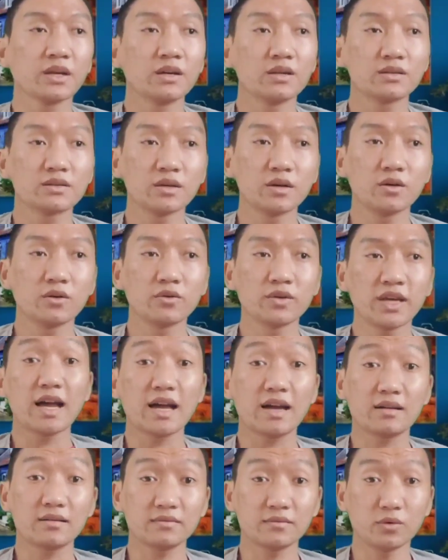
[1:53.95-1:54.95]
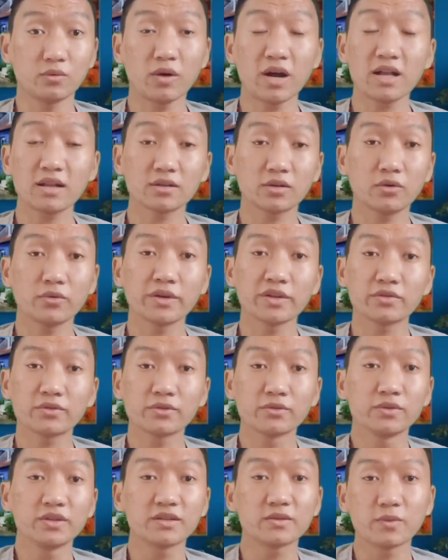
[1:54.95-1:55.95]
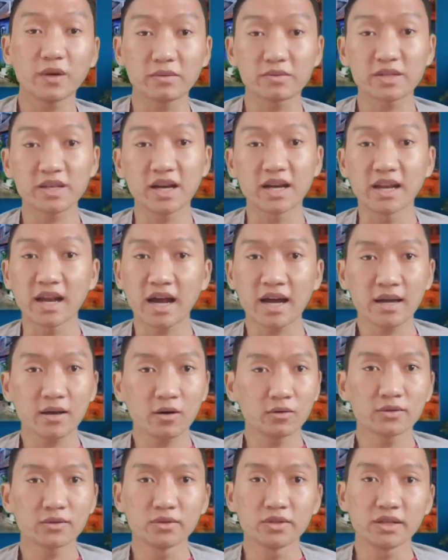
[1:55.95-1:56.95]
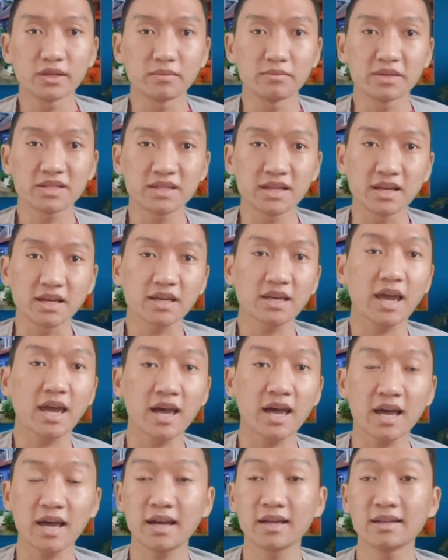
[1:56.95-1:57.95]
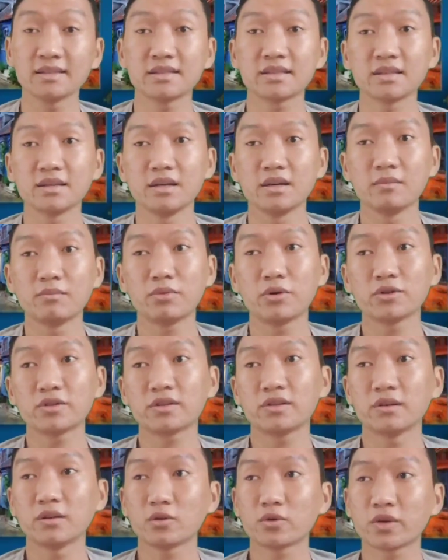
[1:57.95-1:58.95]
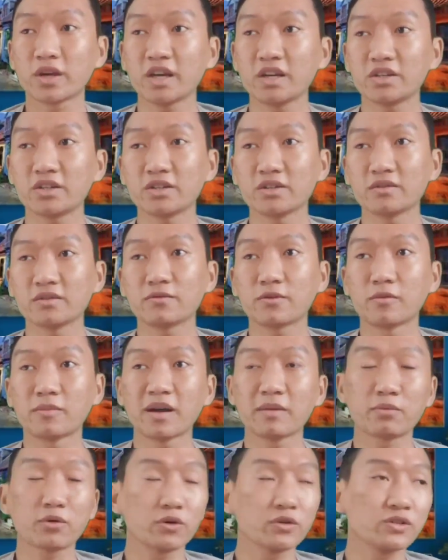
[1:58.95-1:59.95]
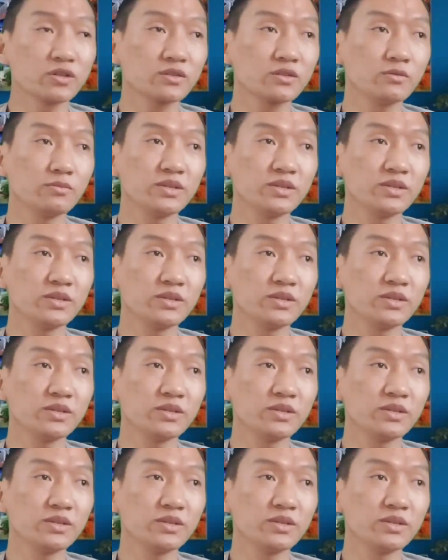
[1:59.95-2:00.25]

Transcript: So yeah, while going through this website, I also did a mistake and put the location for my product to be